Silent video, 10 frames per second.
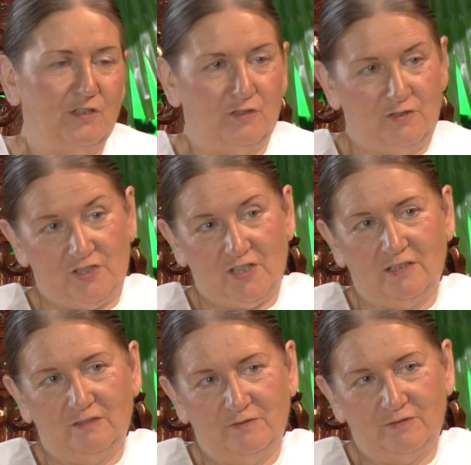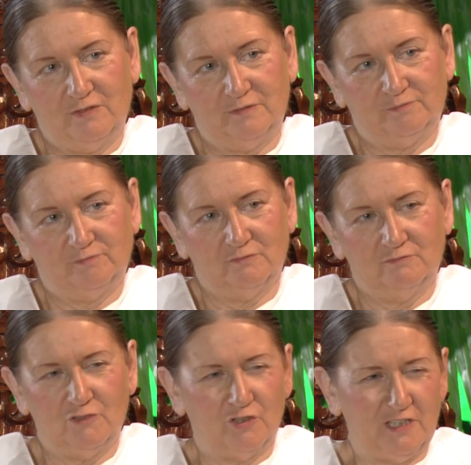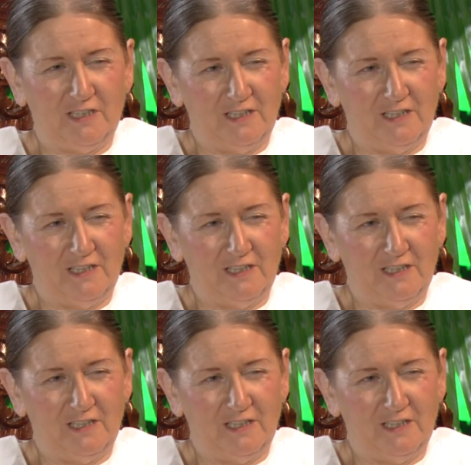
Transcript: herself, not in